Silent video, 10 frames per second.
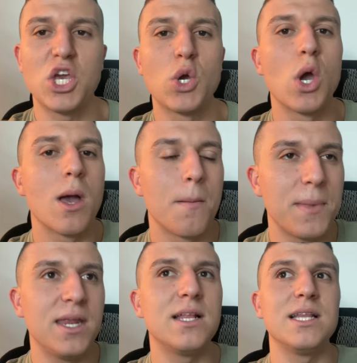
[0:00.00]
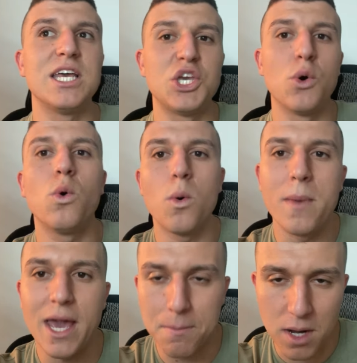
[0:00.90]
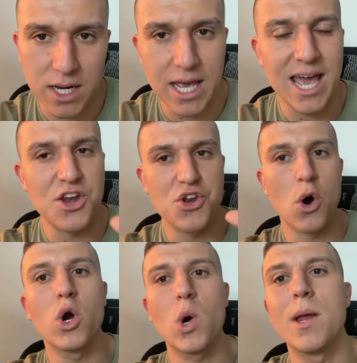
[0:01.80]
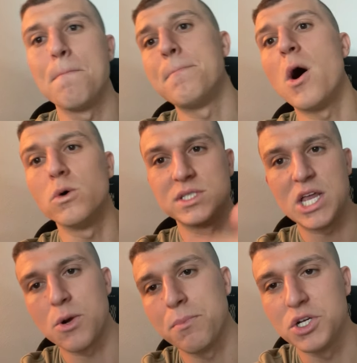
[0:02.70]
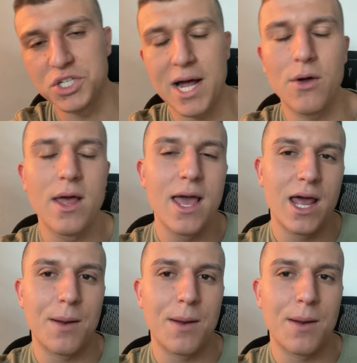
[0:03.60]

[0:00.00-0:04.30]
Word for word: you, immediately you'll make money and don't go ahead and post it or push it out.